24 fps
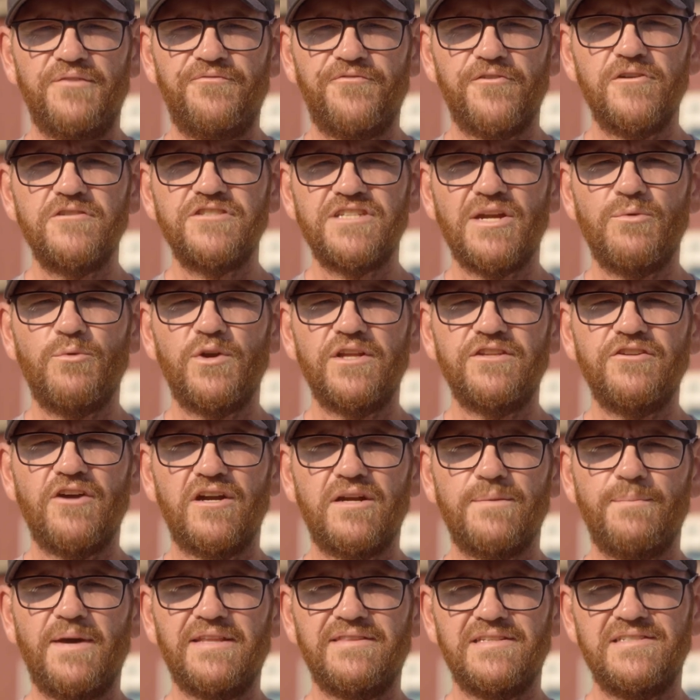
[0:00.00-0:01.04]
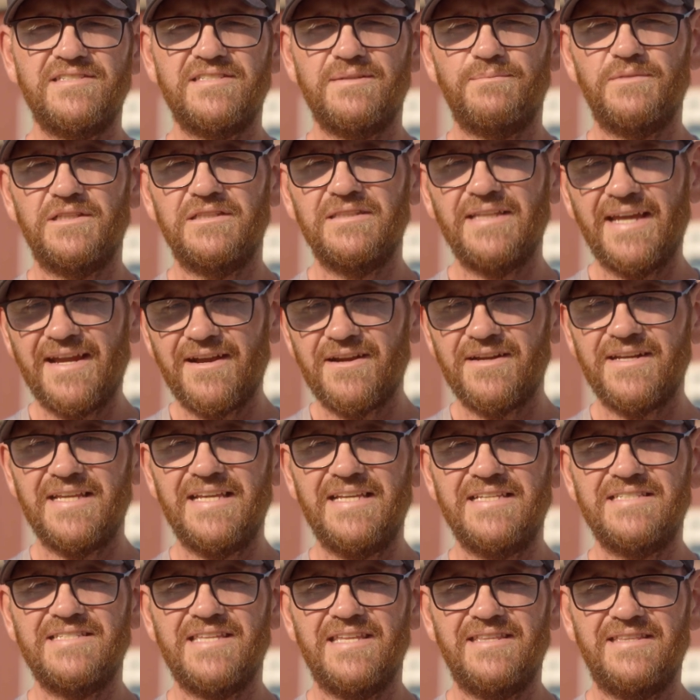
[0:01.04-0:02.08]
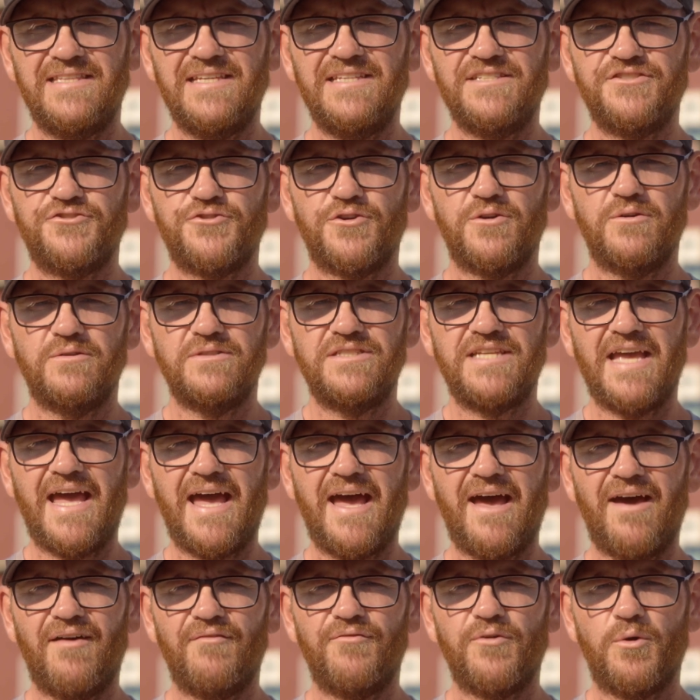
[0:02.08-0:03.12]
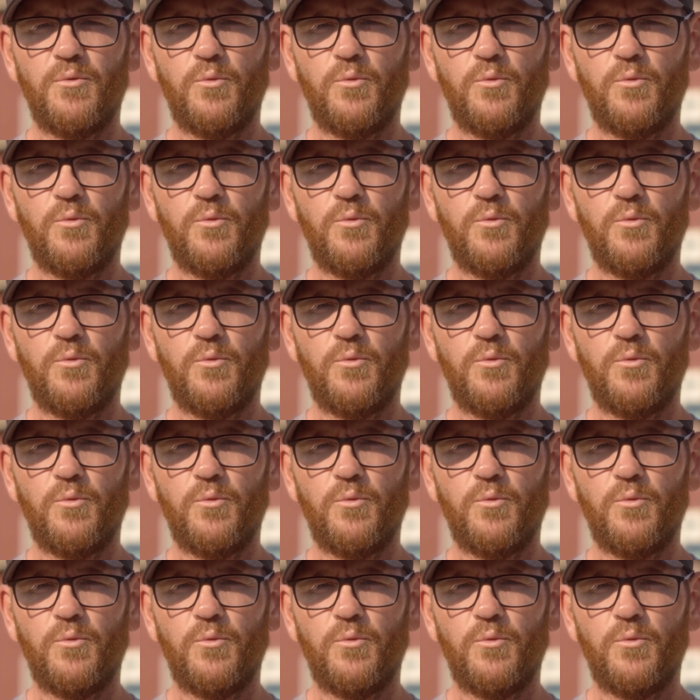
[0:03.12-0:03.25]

But first I wanna talk about the similarities that these drones have